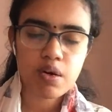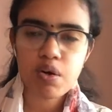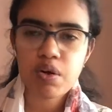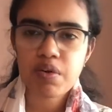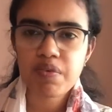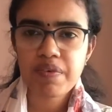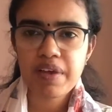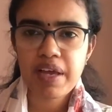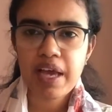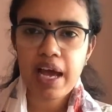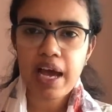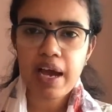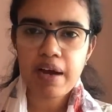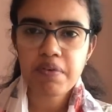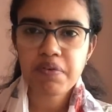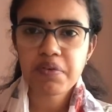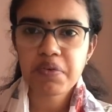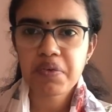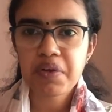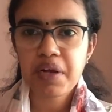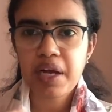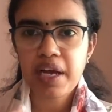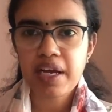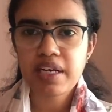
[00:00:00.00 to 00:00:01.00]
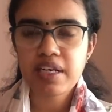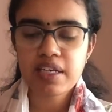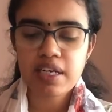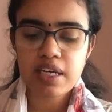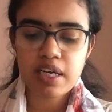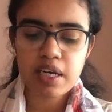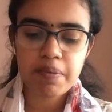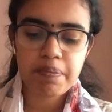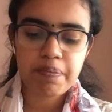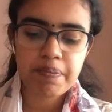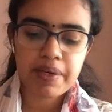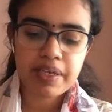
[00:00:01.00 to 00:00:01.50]
or we have to write
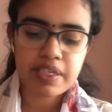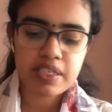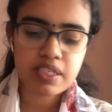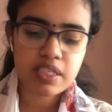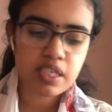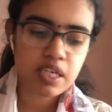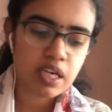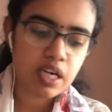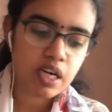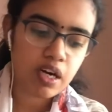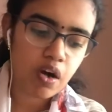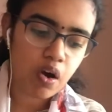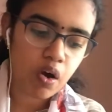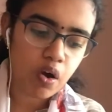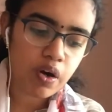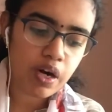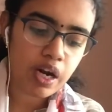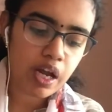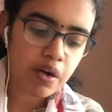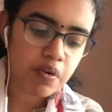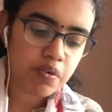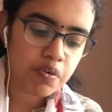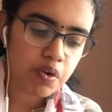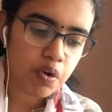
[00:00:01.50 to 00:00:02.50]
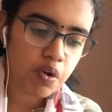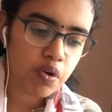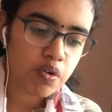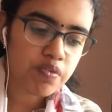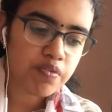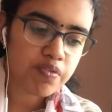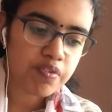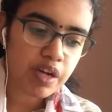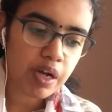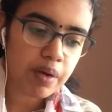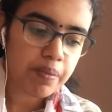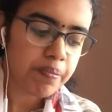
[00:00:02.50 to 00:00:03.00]
a bit on our
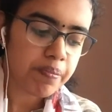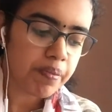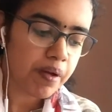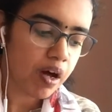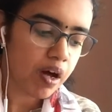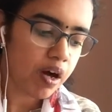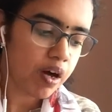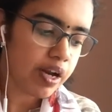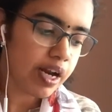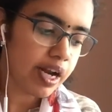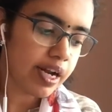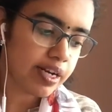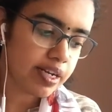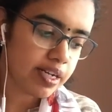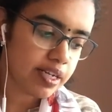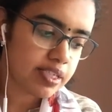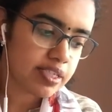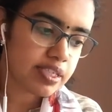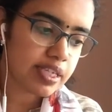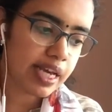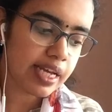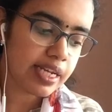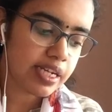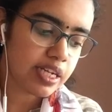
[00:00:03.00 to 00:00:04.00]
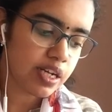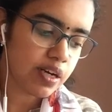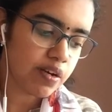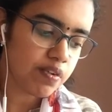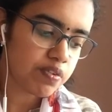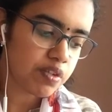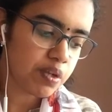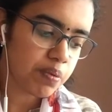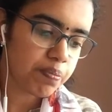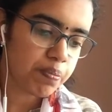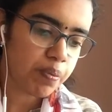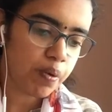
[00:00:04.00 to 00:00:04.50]
own from our understanding
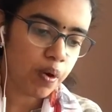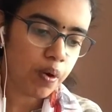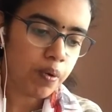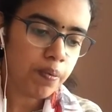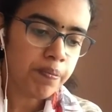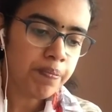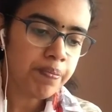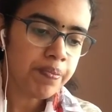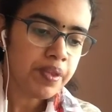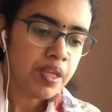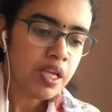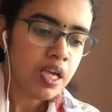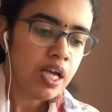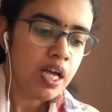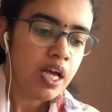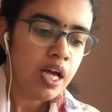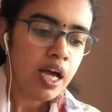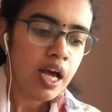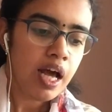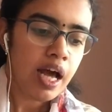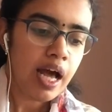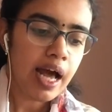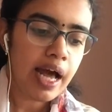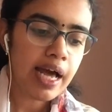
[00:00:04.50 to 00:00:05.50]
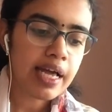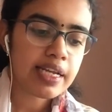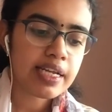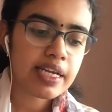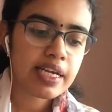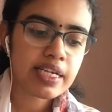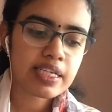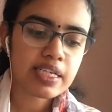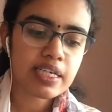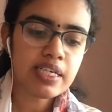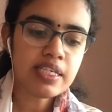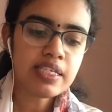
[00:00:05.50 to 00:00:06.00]
of the poem. And
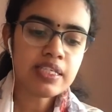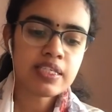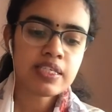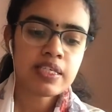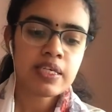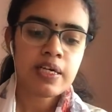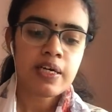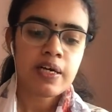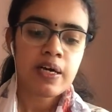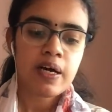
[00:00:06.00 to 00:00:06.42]
it is